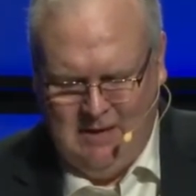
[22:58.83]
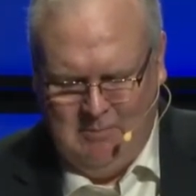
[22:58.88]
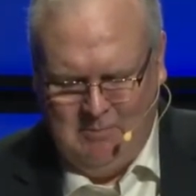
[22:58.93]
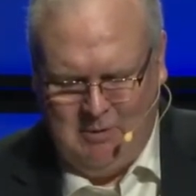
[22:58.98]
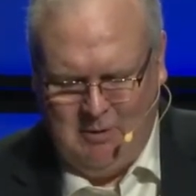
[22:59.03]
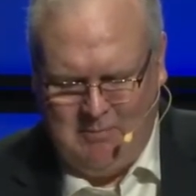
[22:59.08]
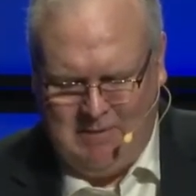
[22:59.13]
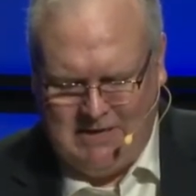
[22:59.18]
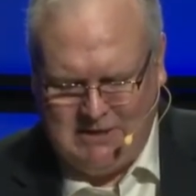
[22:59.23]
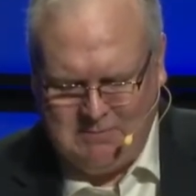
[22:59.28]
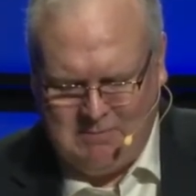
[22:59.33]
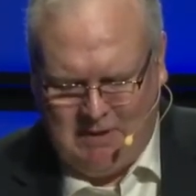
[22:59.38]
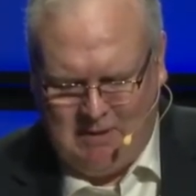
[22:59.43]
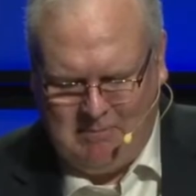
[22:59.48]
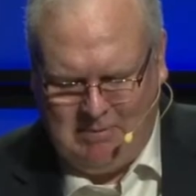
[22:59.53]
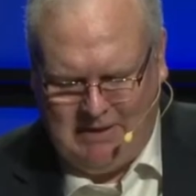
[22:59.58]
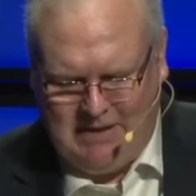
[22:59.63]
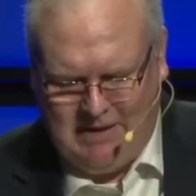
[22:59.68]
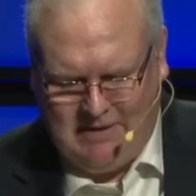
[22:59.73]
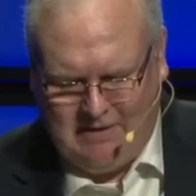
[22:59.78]
Pro baseball
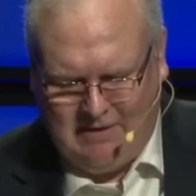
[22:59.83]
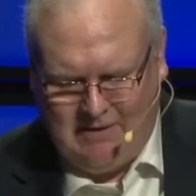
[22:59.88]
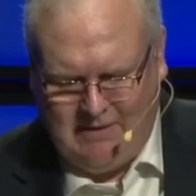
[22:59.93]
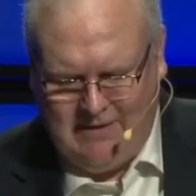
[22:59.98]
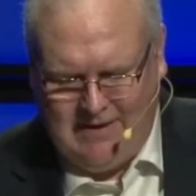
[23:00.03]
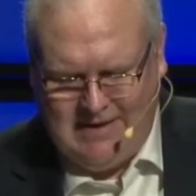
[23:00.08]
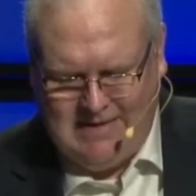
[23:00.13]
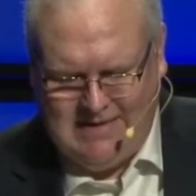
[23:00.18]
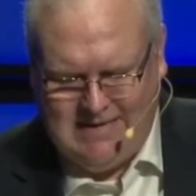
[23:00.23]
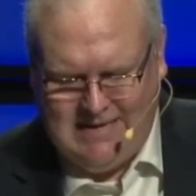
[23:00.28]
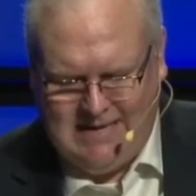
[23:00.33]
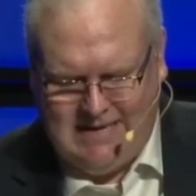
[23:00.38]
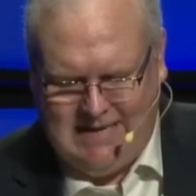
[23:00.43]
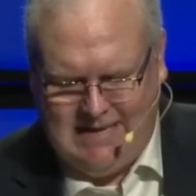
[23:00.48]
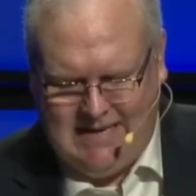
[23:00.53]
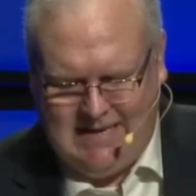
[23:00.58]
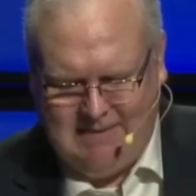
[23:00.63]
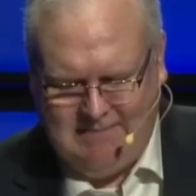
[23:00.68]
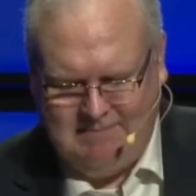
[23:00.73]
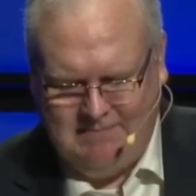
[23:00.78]
player R.A.
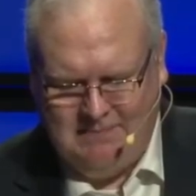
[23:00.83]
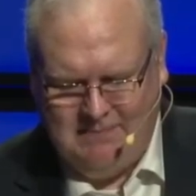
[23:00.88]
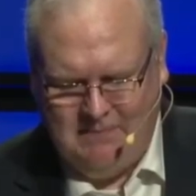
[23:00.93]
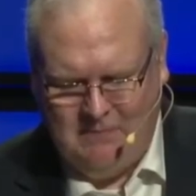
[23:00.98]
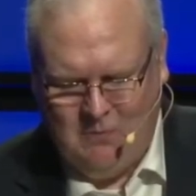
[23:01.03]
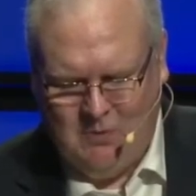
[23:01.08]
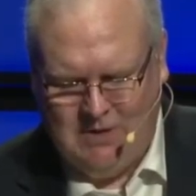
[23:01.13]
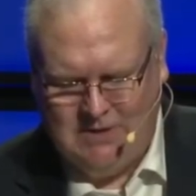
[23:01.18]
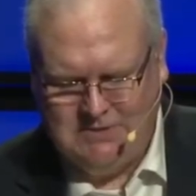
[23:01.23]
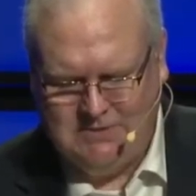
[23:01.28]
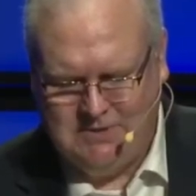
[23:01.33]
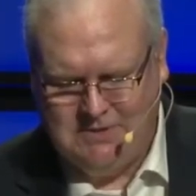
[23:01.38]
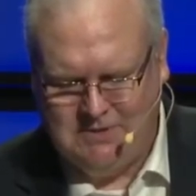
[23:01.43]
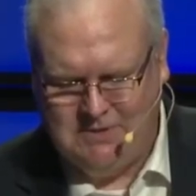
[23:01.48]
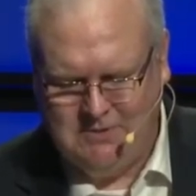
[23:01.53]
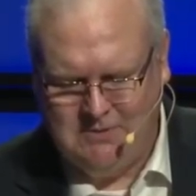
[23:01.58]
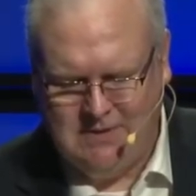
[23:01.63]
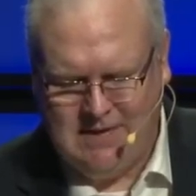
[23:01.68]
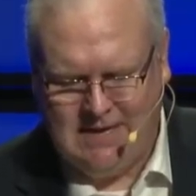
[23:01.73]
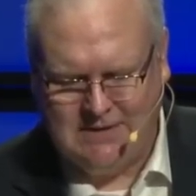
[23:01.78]
Dickey was the
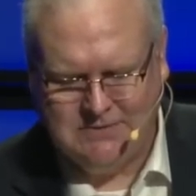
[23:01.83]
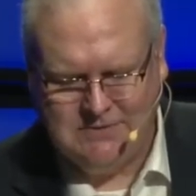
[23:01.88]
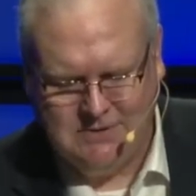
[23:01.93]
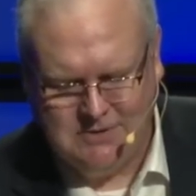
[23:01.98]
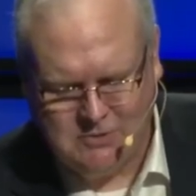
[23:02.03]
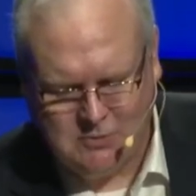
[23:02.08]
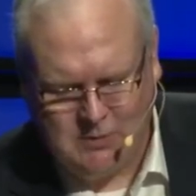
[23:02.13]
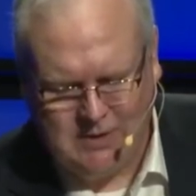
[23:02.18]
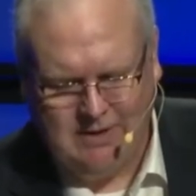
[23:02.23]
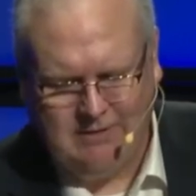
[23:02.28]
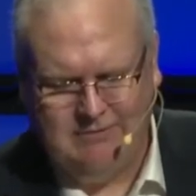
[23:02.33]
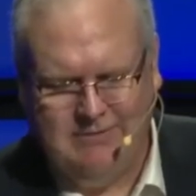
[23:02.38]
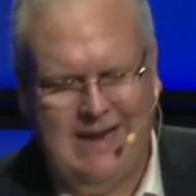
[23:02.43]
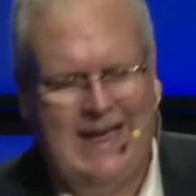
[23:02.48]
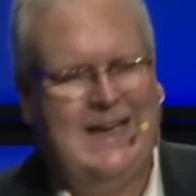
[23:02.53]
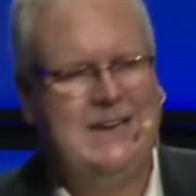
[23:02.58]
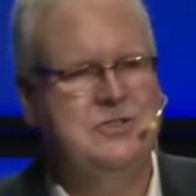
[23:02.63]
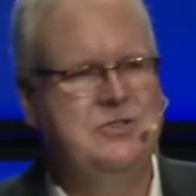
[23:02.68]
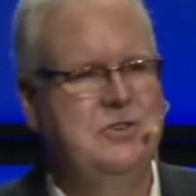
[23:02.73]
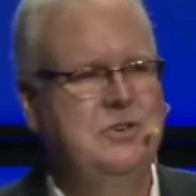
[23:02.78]
2012
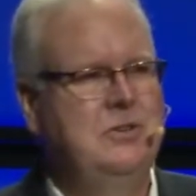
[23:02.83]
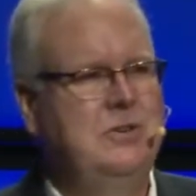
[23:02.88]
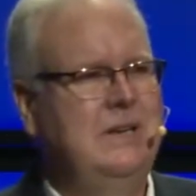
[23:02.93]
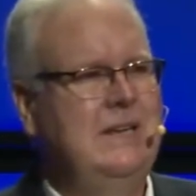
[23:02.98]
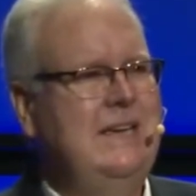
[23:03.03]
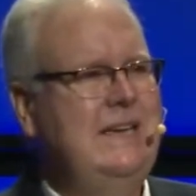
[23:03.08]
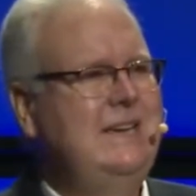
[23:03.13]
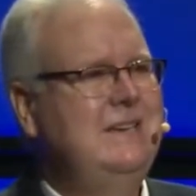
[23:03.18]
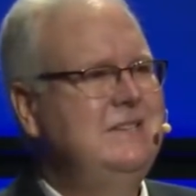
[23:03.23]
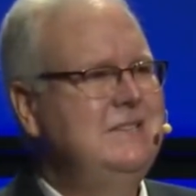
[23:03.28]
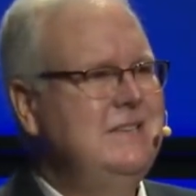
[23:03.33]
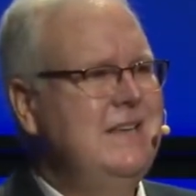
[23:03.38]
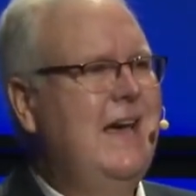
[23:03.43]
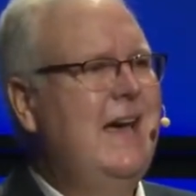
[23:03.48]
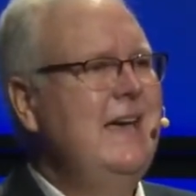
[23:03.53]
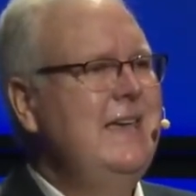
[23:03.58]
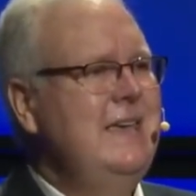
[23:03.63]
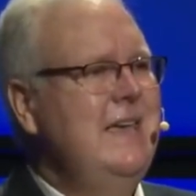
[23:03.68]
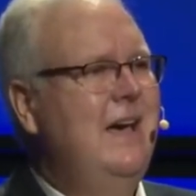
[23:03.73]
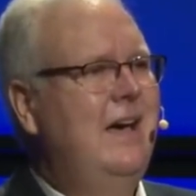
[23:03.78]
National League Cy
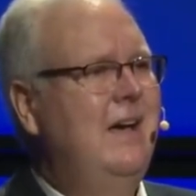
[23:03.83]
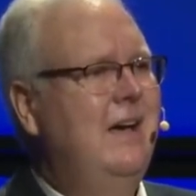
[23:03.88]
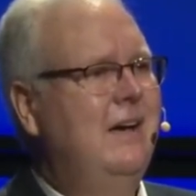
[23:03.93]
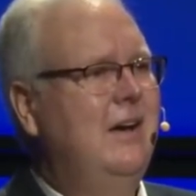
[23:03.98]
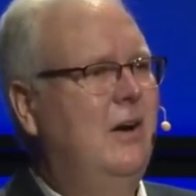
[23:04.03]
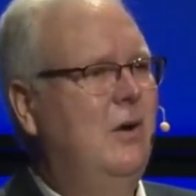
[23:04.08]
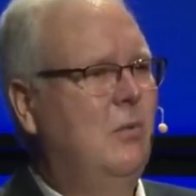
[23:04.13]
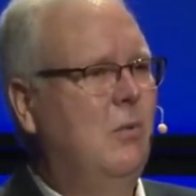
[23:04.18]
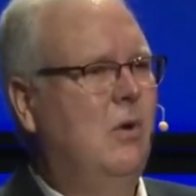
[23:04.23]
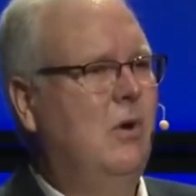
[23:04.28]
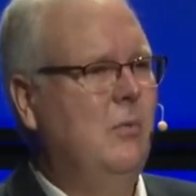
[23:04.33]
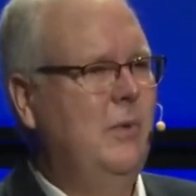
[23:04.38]
Young Award